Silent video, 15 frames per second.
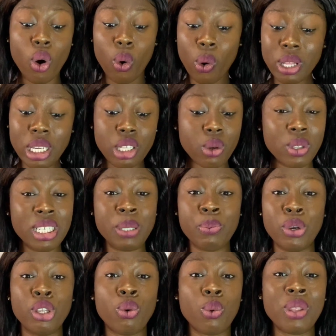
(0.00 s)
Only the Holy
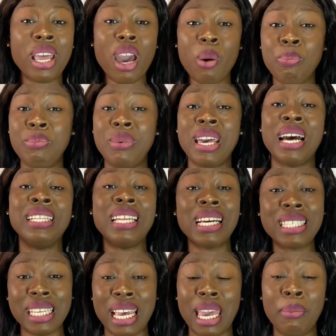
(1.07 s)
Spirit could help me at
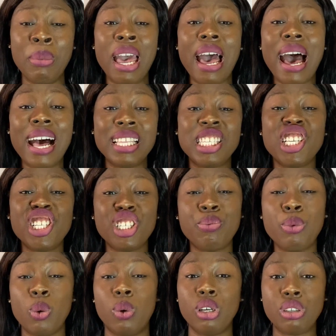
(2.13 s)
that time and teach
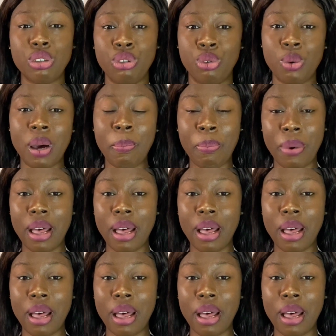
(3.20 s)
me what to do